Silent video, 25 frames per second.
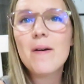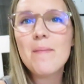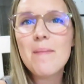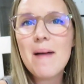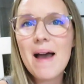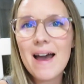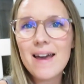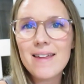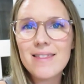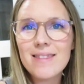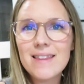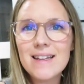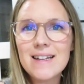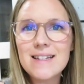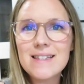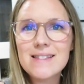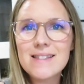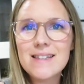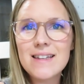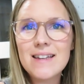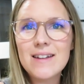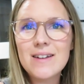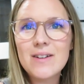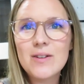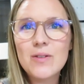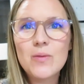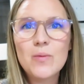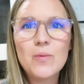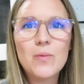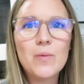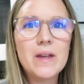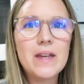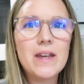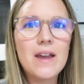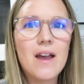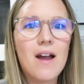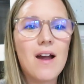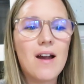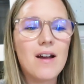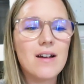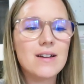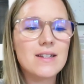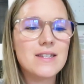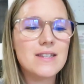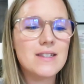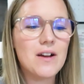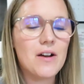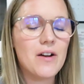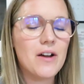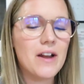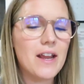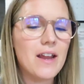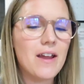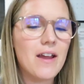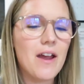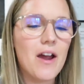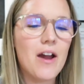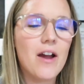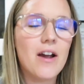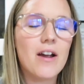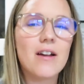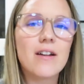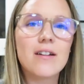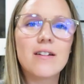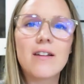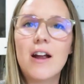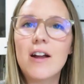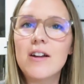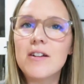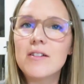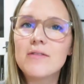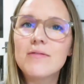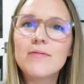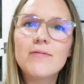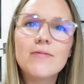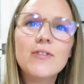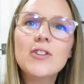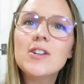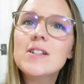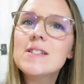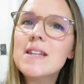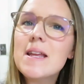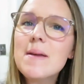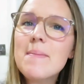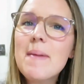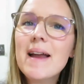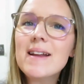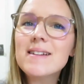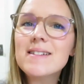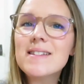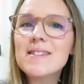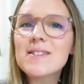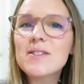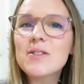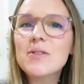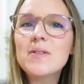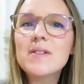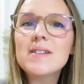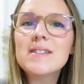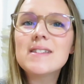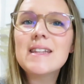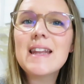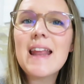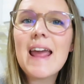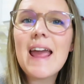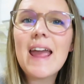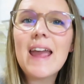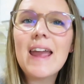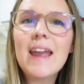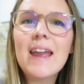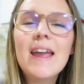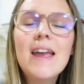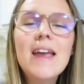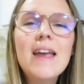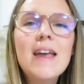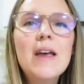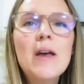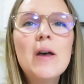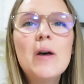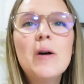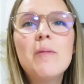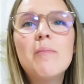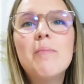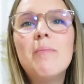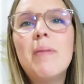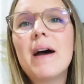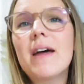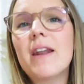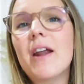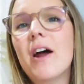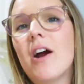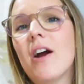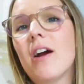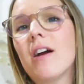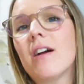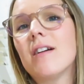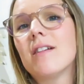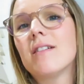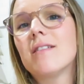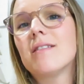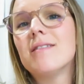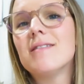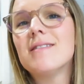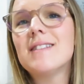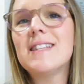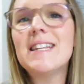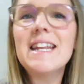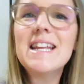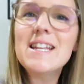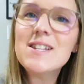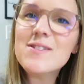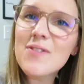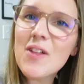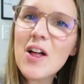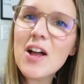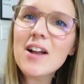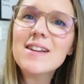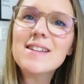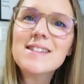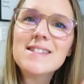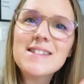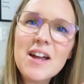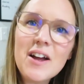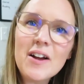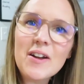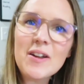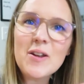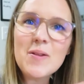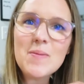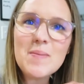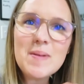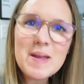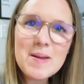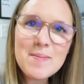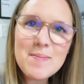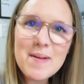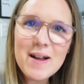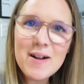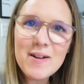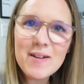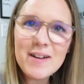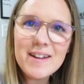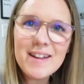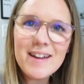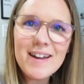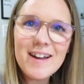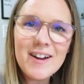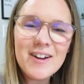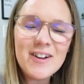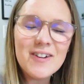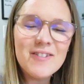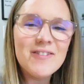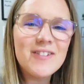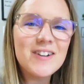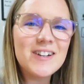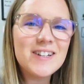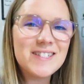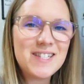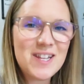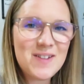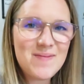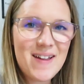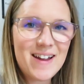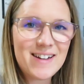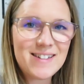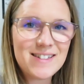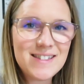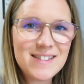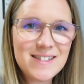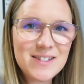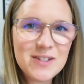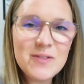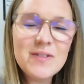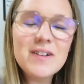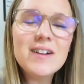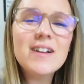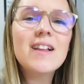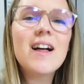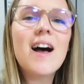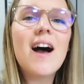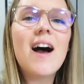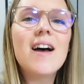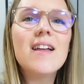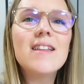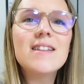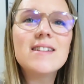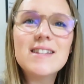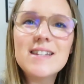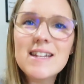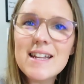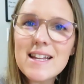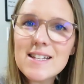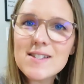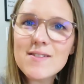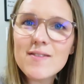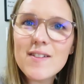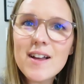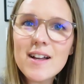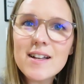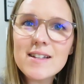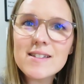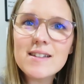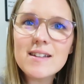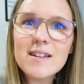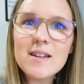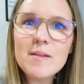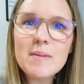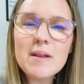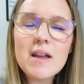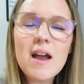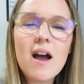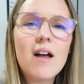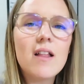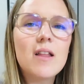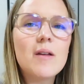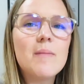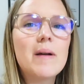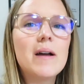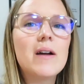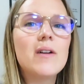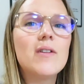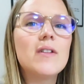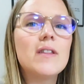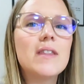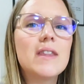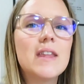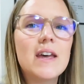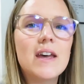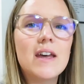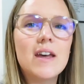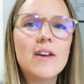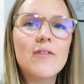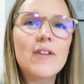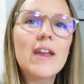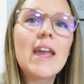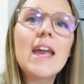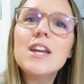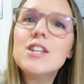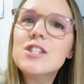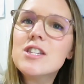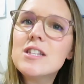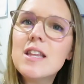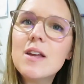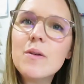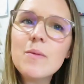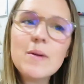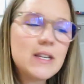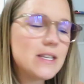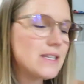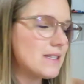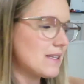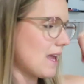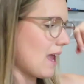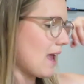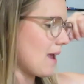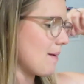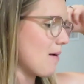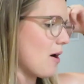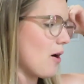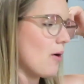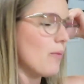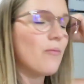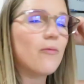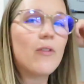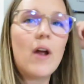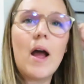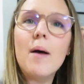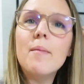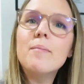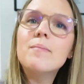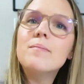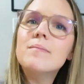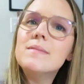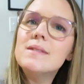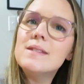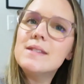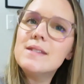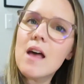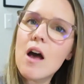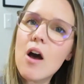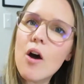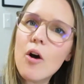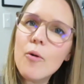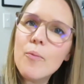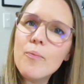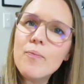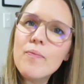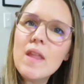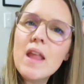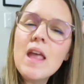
a math lesson. We are starting our, our first day back to school today, but our today's vlog is not going to be about our first day back to school. Today's vlog is going to be all about the vacation that we just came home from. So